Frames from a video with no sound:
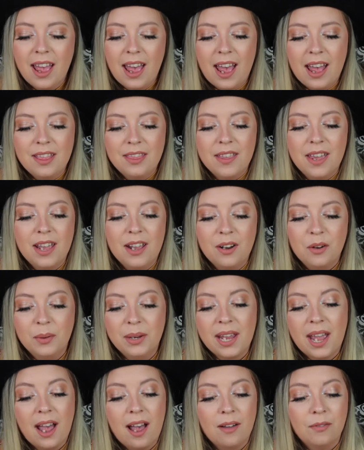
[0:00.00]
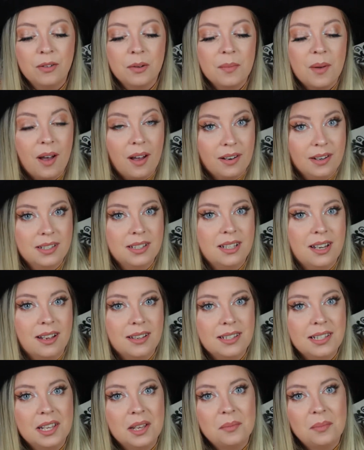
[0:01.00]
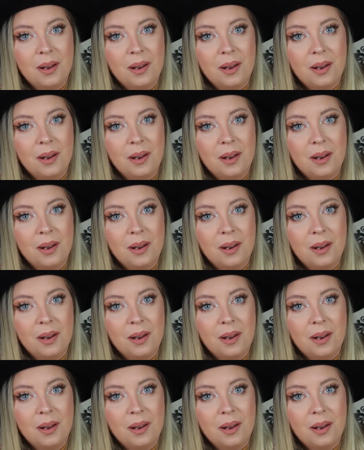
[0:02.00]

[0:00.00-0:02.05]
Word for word: And then we have from Anastasia